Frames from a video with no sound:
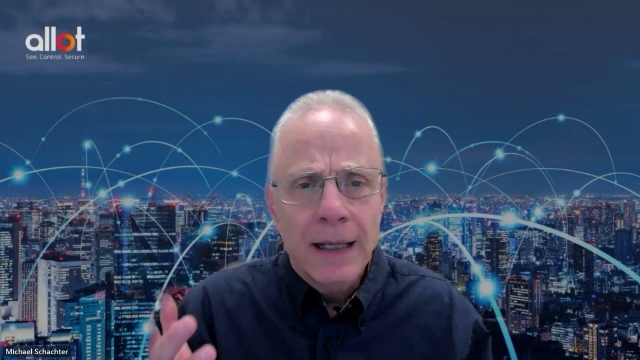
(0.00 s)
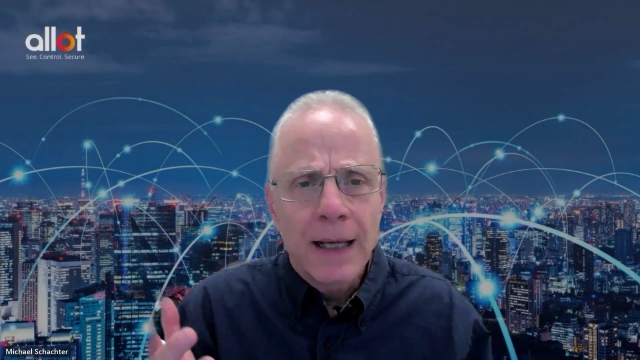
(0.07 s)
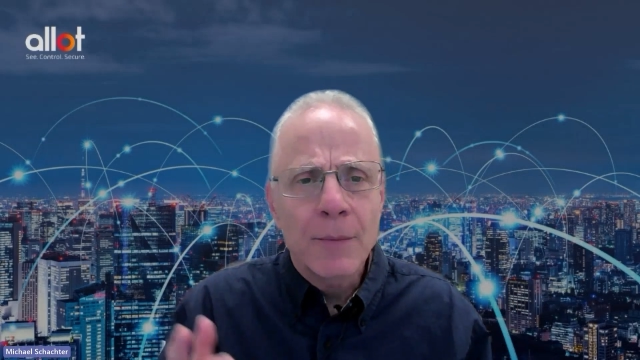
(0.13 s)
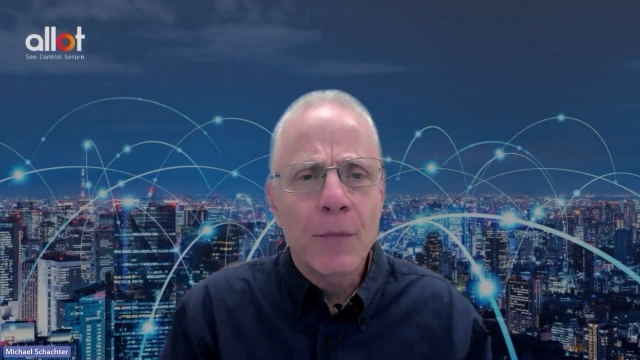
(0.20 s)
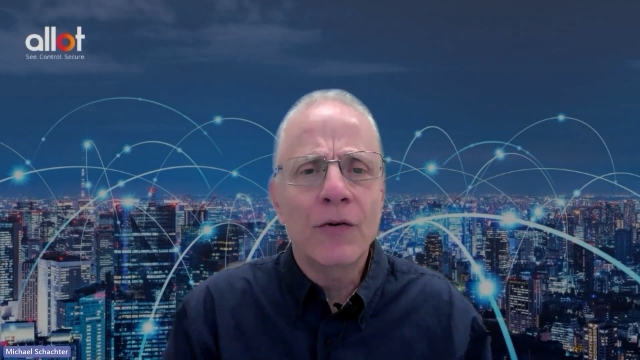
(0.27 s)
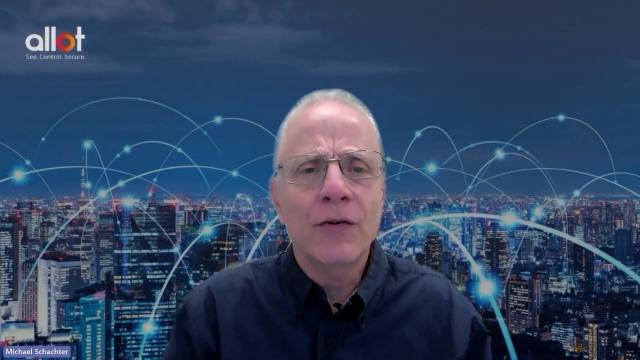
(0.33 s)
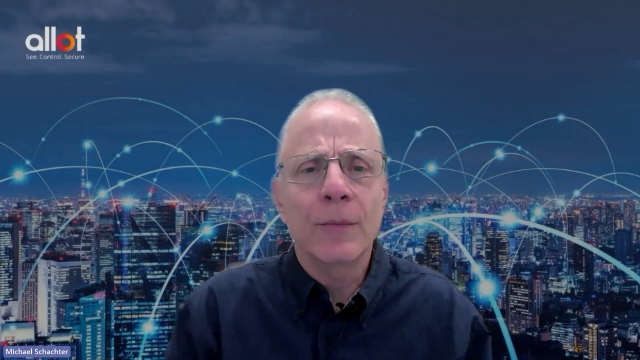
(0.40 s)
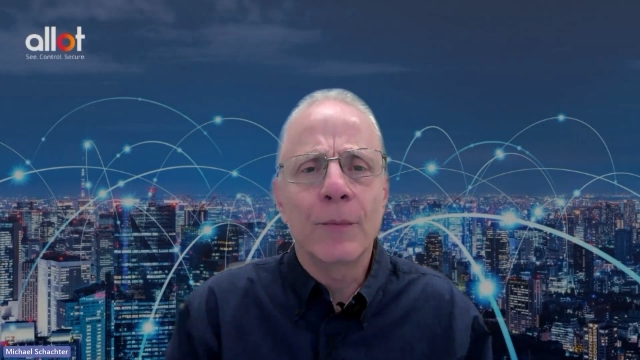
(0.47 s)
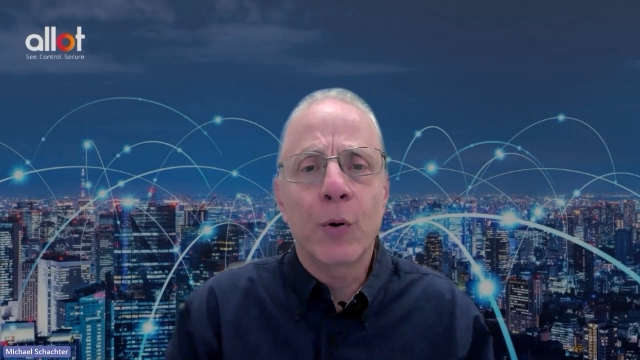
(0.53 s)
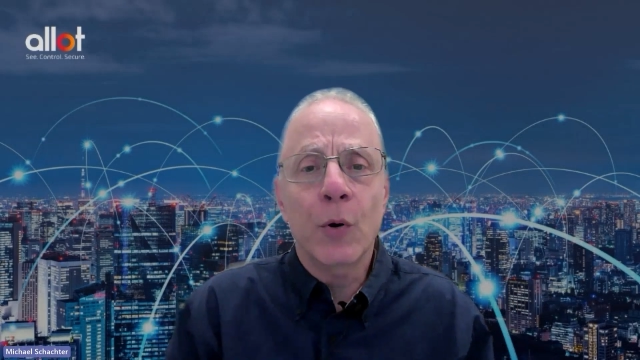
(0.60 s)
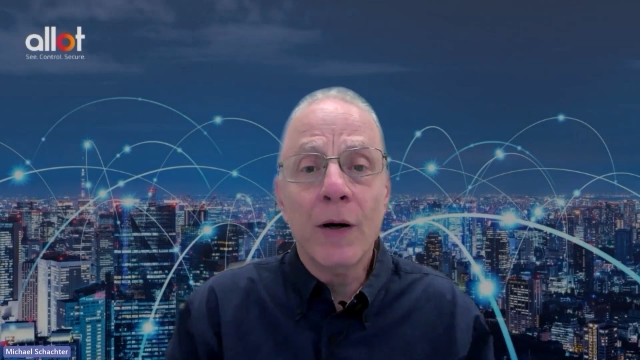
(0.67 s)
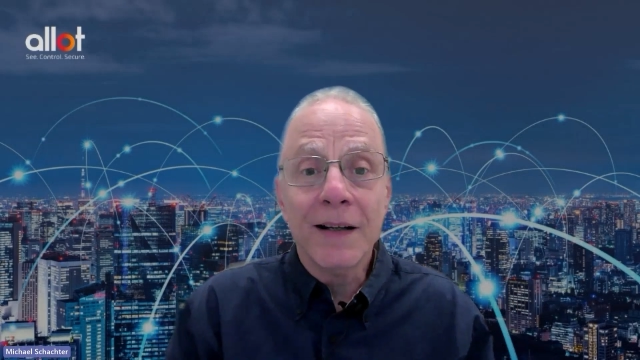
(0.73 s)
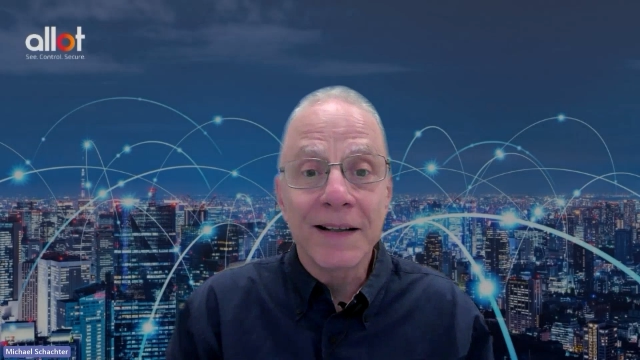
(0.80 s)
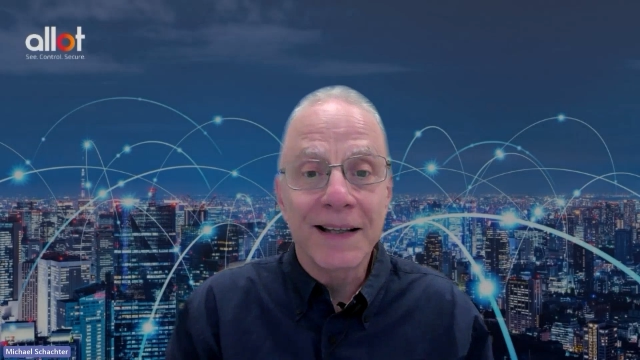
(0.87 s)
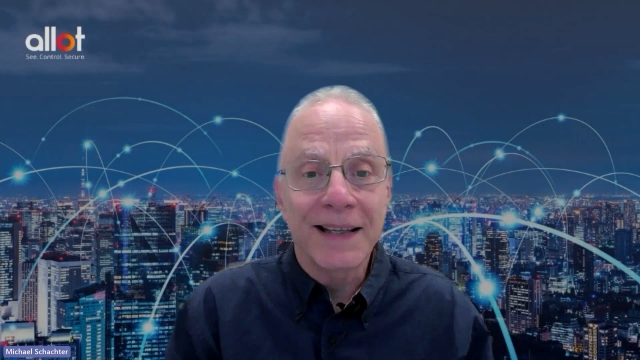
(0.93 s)
And most
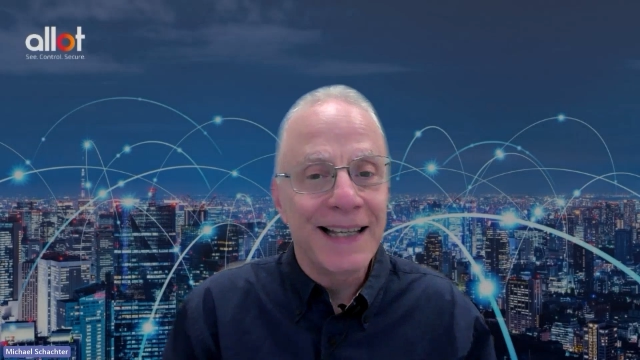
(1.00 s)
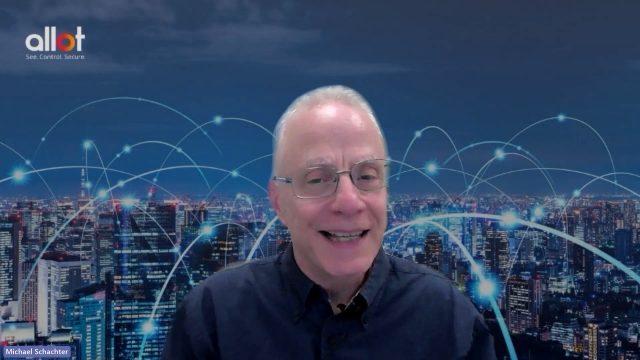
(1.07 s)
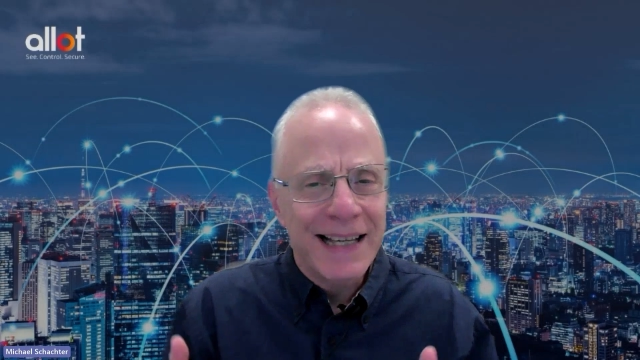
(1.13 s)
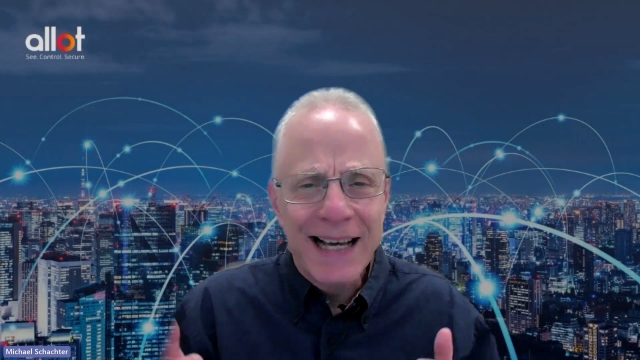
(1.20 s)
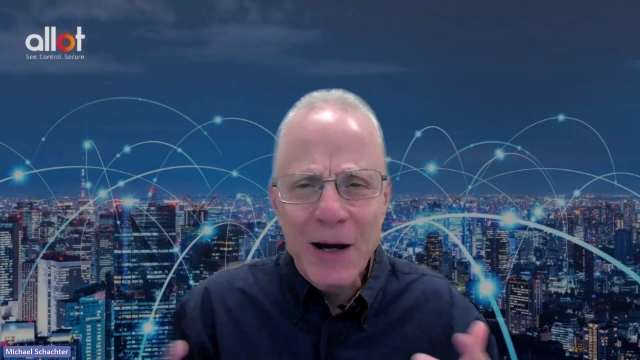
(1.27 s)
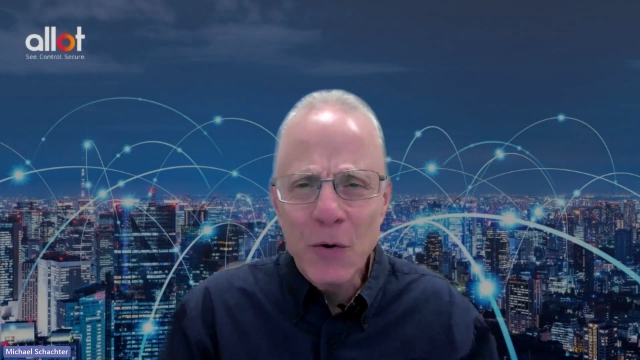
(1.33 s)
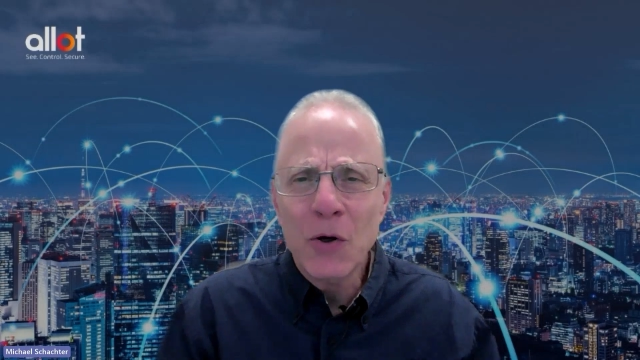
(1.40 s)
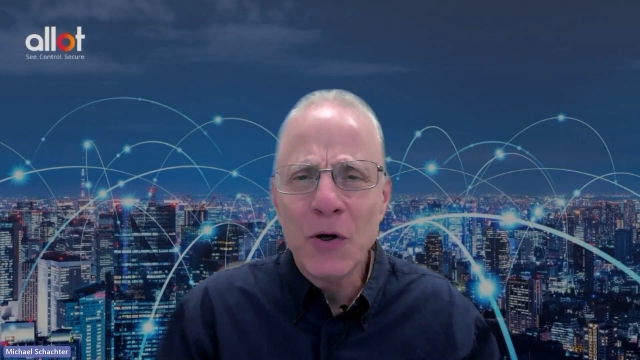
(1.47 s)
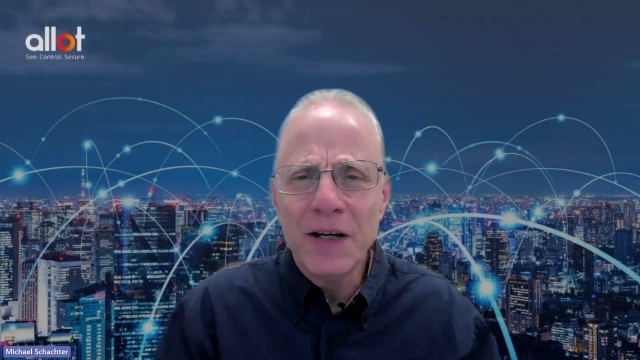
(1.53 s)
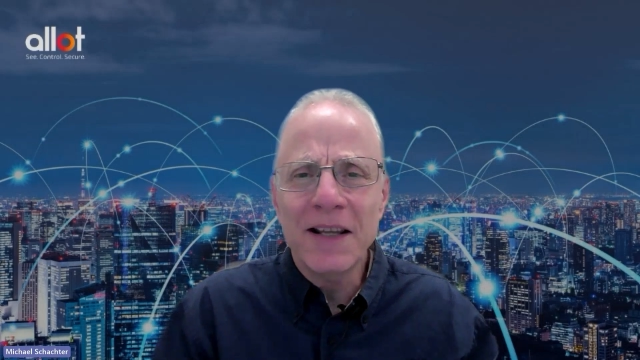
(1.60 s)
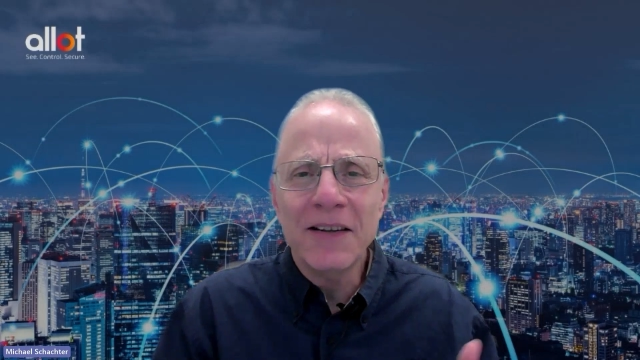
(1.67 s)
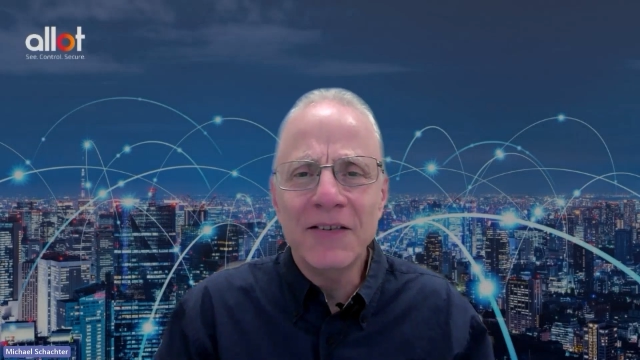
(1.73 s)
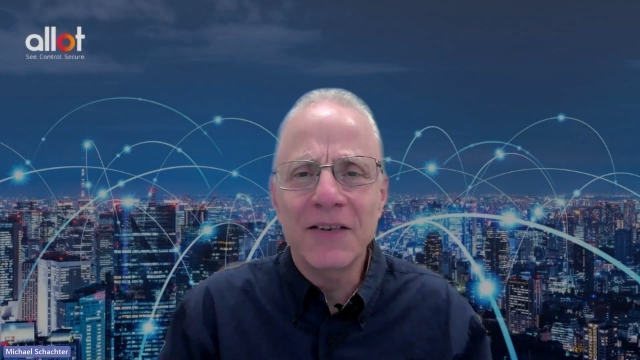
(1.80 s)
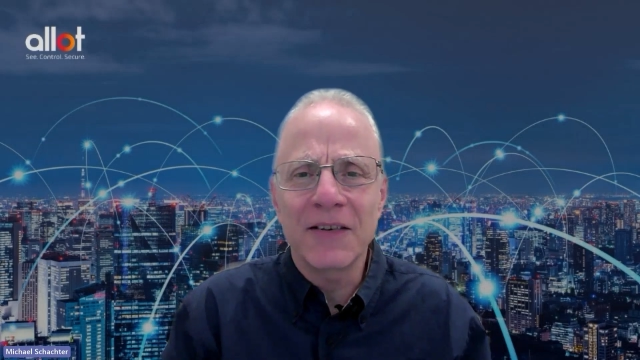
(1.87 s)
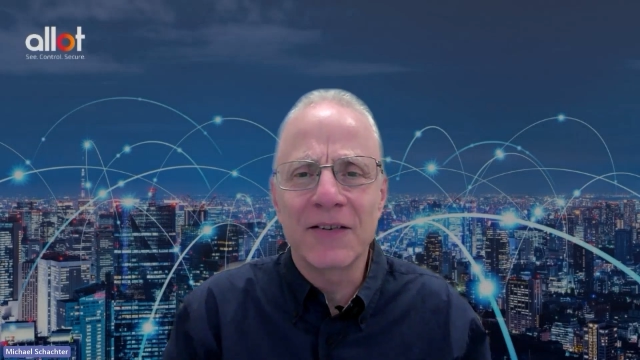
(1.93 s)
importantly, how good is